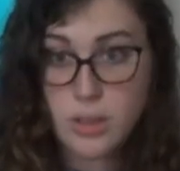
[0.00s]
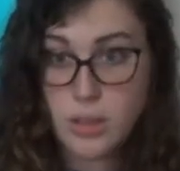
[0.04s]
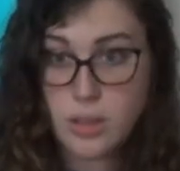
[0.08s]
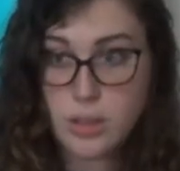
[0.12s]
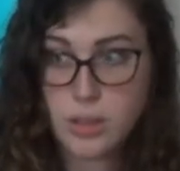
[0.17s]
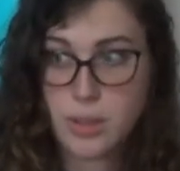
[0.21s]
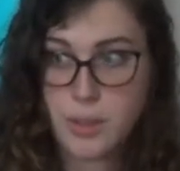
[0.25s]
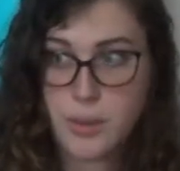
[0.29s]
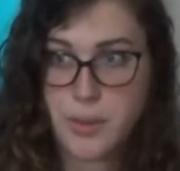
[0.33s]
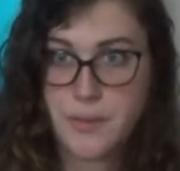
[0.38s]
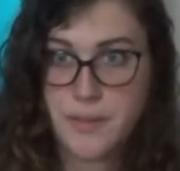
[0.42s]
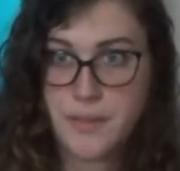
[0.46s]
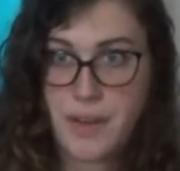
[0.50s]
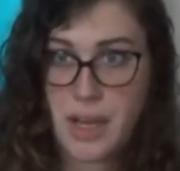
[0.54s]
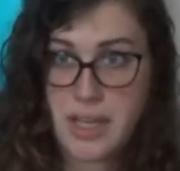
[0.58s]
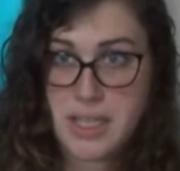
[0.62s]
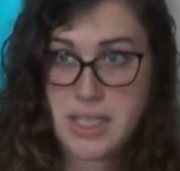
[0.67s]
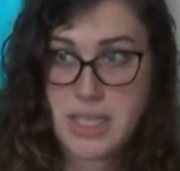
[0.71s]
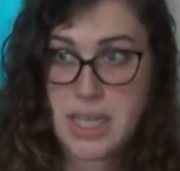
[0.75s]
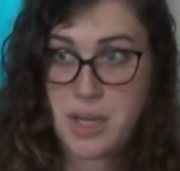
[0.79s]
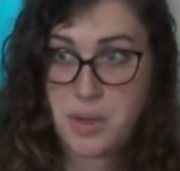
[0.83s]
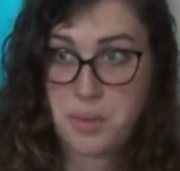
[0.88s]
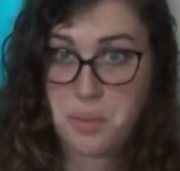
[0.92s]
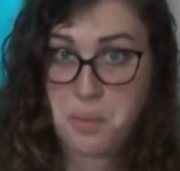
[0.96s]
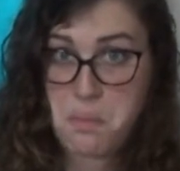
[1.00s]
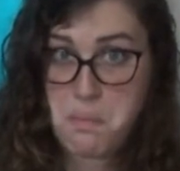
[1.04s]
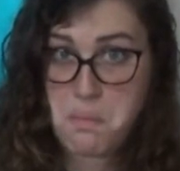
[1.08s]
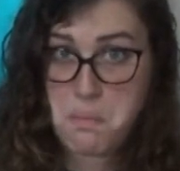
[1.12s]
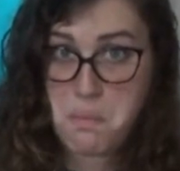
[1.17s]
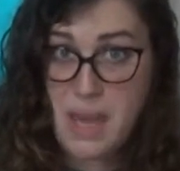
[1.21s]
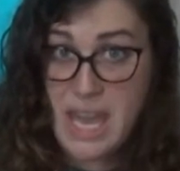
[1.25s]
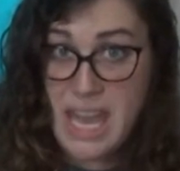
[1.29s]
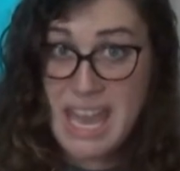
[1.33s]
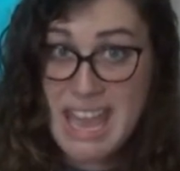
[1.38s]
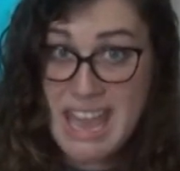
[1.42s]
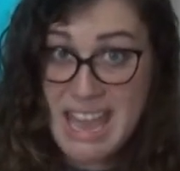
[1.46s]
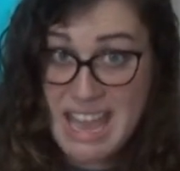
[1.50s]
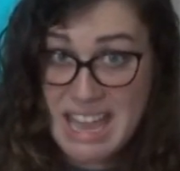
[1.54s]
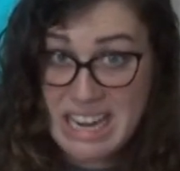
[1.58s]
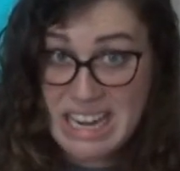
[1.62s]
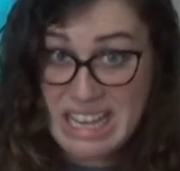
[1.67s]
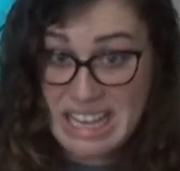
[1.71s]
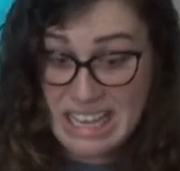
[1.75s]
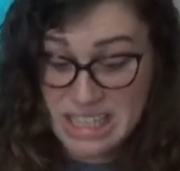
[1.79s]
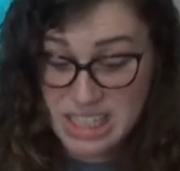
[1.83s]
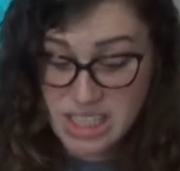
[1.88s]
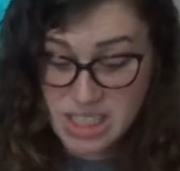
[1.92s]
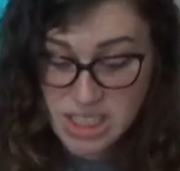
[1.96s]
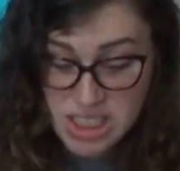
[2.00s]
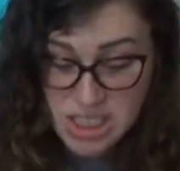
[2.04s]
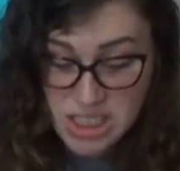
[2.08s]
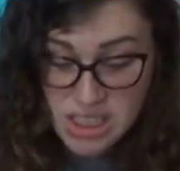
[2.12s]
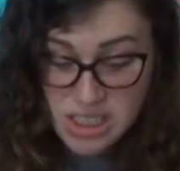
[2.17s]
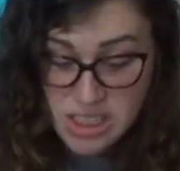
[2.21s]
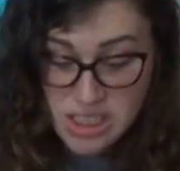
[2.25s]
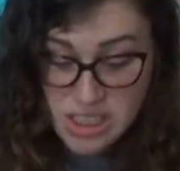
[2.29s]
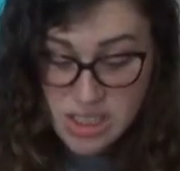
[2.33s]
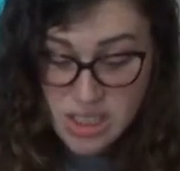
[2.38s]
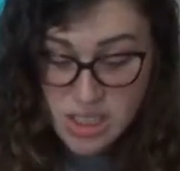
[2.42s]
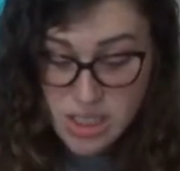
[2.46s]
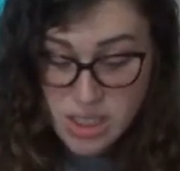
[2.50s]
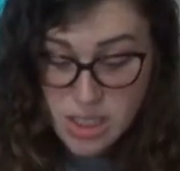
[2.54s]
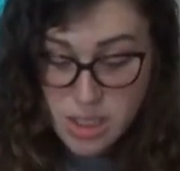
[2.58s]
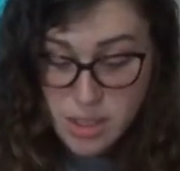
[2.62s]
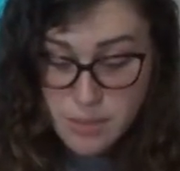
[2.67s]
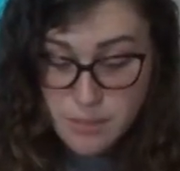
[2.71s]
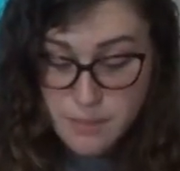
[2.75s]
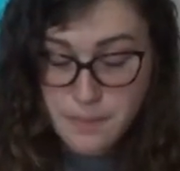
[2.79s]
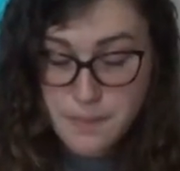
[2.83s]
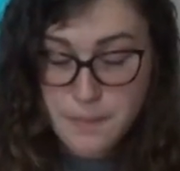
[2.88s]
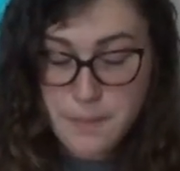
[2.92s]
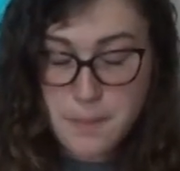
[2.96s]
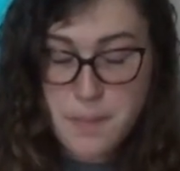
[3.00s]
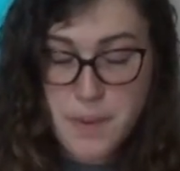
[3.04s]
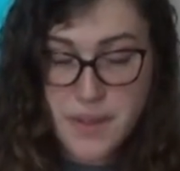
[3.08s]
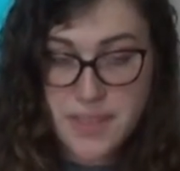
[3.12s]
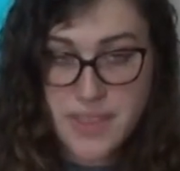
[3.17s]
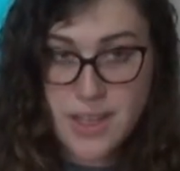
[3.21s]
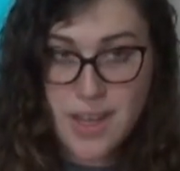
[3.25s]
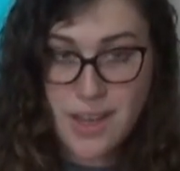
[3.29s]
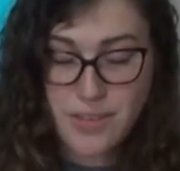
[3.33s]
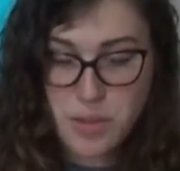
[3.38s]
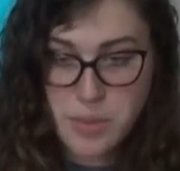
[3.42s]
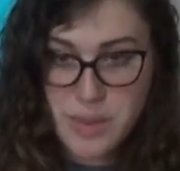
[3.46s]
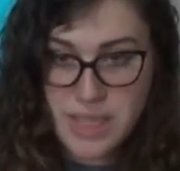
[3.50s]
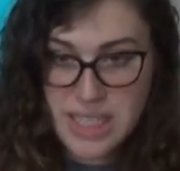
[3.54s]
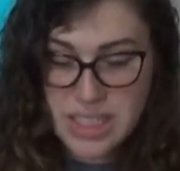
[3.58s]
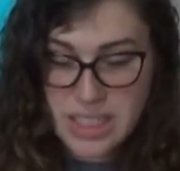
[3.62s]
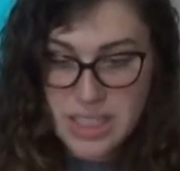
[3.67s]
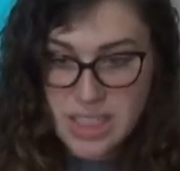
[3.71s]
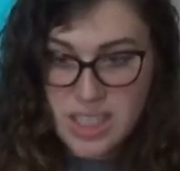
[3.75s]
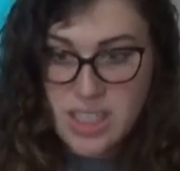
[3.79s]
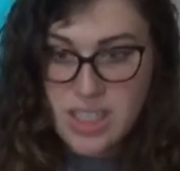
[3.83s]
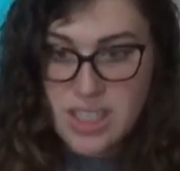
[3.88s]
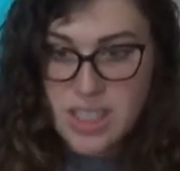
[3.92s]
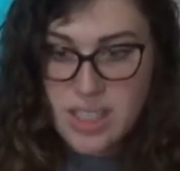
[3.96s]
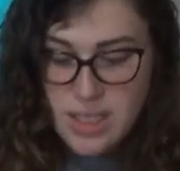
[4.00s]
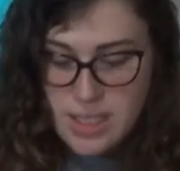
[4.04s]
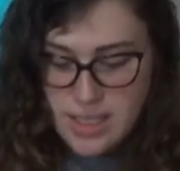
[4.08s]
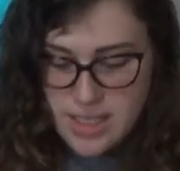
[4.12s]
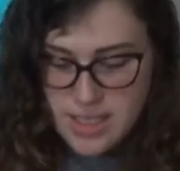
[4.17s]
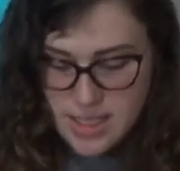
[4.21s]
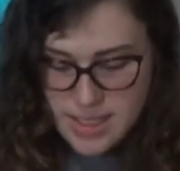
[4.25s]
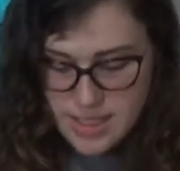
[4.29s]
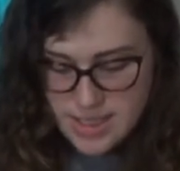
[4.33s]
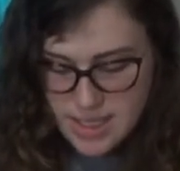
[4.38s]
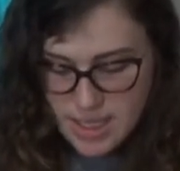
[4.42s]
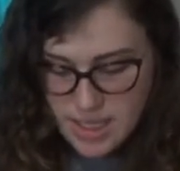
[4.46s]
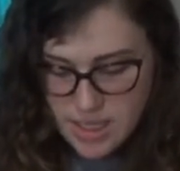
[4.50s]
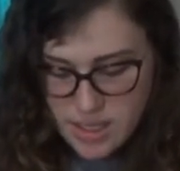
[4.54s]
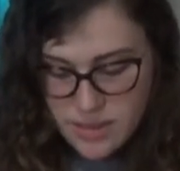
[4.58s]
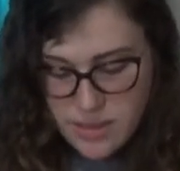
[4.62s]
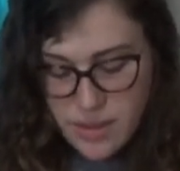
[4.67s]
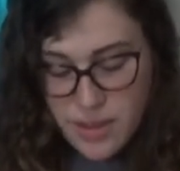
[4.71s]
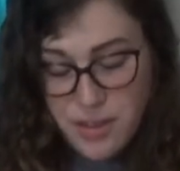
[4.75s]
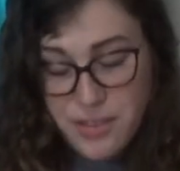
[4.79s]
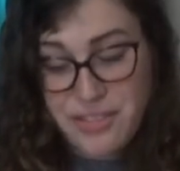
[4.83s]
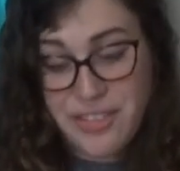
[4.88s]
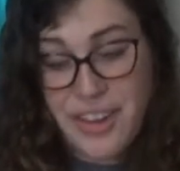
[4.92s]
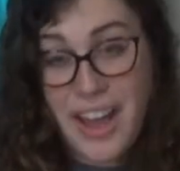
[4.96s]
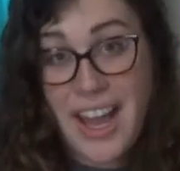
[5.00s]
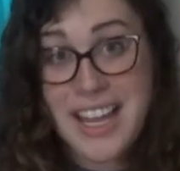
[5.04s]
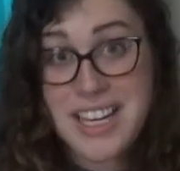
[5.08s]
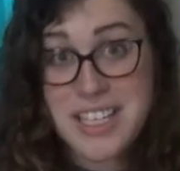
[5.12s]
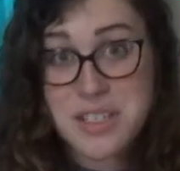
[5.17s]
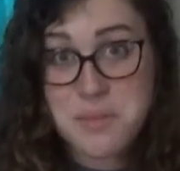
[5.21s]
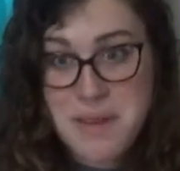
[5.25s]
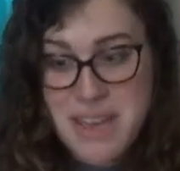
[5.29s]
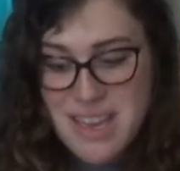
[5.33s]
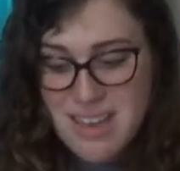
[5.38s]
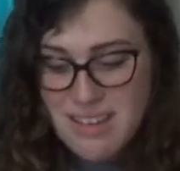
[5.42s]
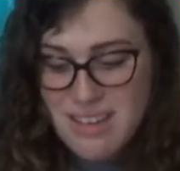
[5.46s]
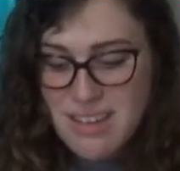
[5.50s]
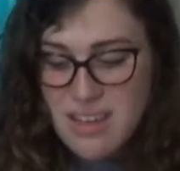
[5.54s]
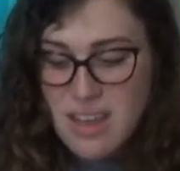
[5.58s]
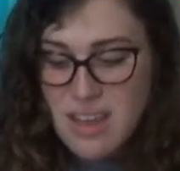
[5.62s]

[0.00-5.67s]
Luke fought down panic. But the government, he said, they'll find me.